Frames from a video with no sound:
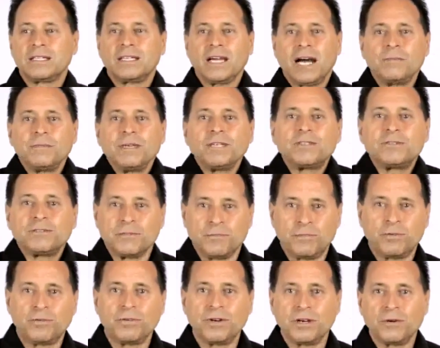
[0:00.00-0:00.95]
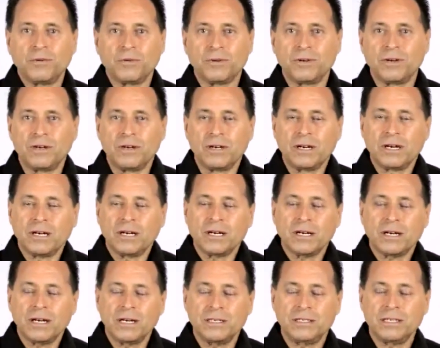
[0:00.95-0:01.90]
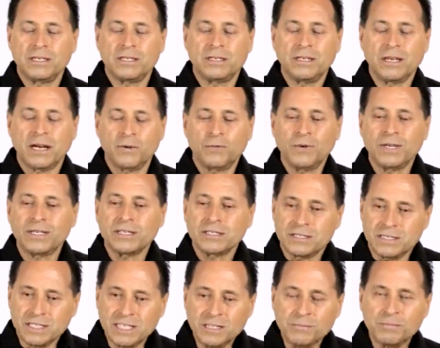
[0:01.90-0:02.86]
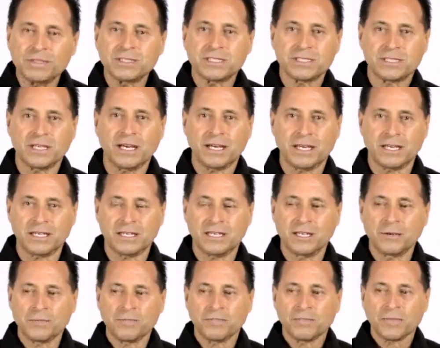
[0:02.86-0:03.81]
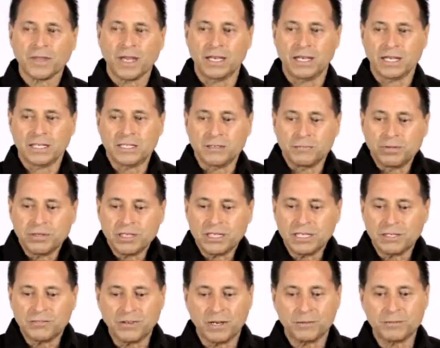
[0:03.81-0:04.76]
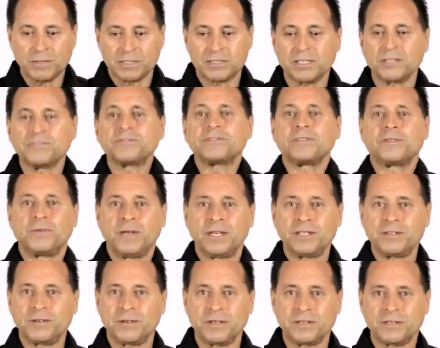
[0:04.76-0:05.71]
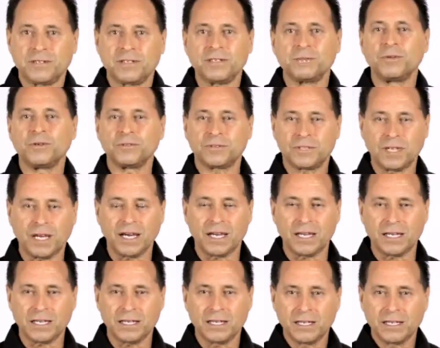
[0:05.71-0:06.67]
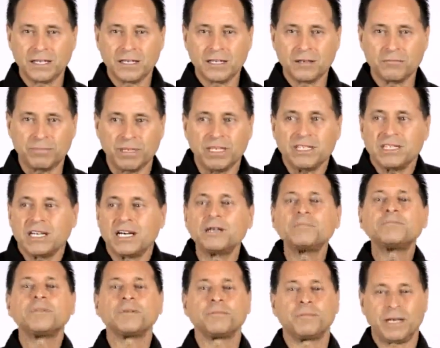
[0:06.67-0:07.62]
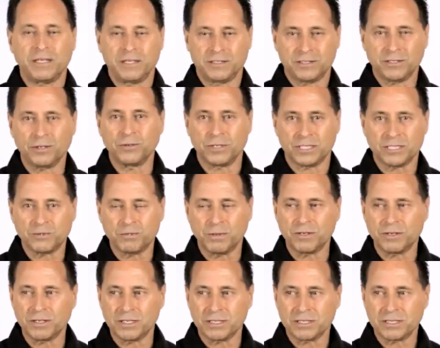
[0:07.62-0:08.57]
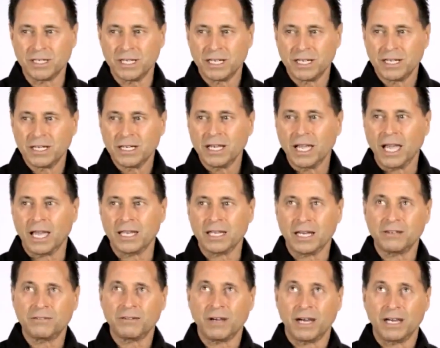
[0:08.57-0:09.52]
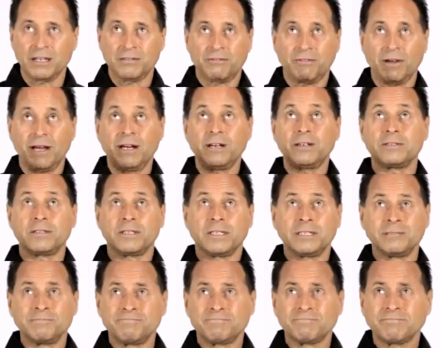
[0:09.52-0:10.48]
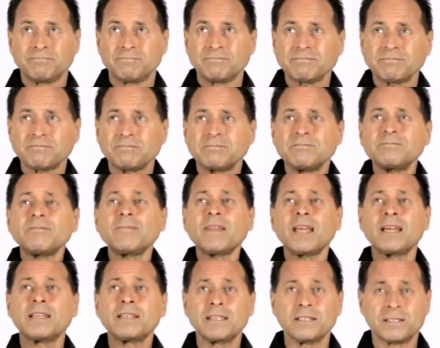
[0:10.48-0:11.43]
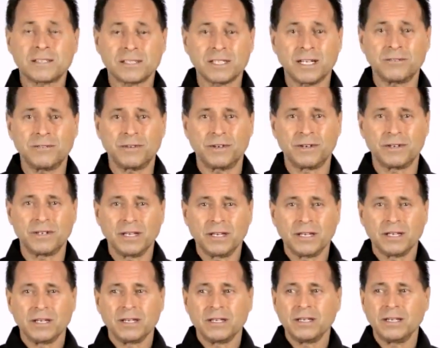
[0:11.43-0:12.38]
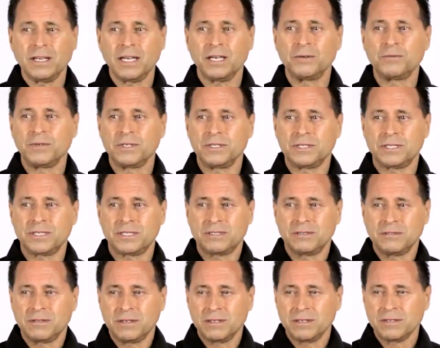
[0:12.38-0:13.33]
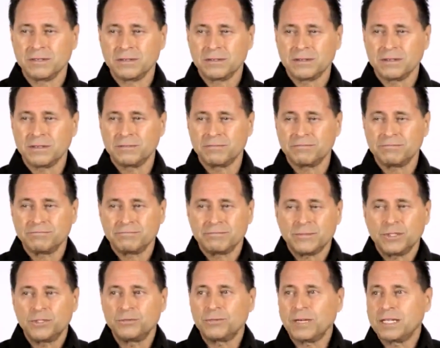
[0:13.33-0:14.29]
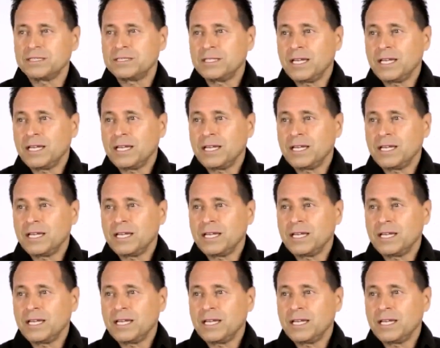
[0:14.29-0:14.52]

got me to a point where I went deep inside and I completely found myself surrendering to the Most High, being humbled by this whole experience. And I found and discovered and was, you might